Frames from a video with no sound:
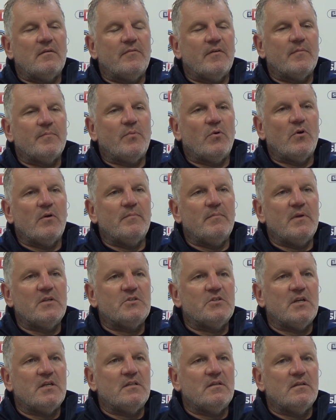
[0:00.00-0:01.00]
I think putting
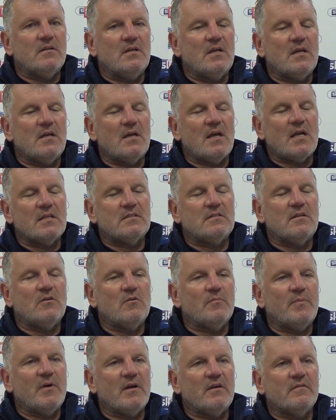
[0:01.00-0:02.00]
Mitch in, he adds a
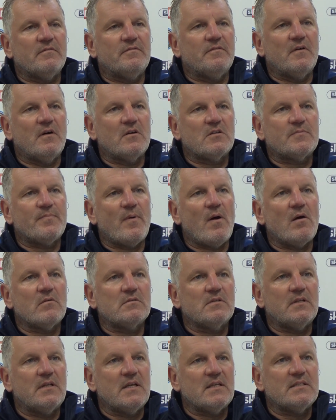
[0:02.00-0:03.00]
little bit of
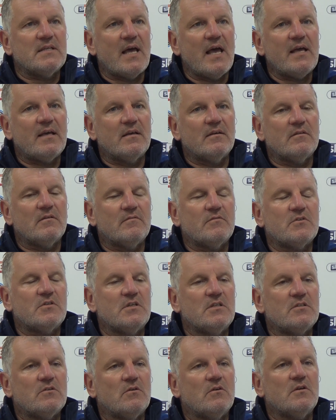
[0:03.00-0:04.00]
spark to the attack, and
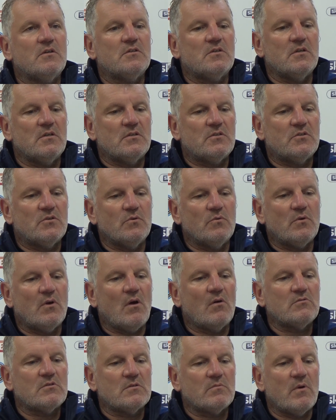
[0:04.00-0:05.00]
obviously he's got his 2
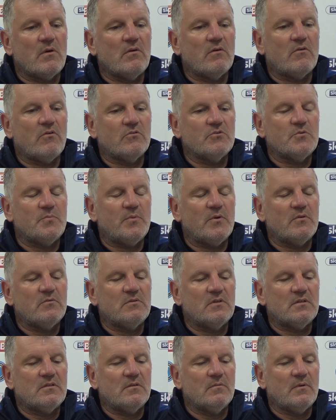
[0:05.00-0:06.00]
goals as well and
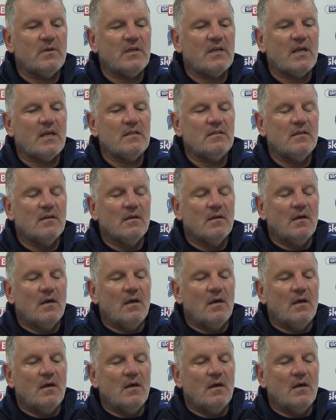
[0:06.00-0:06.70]
contributed the weekend.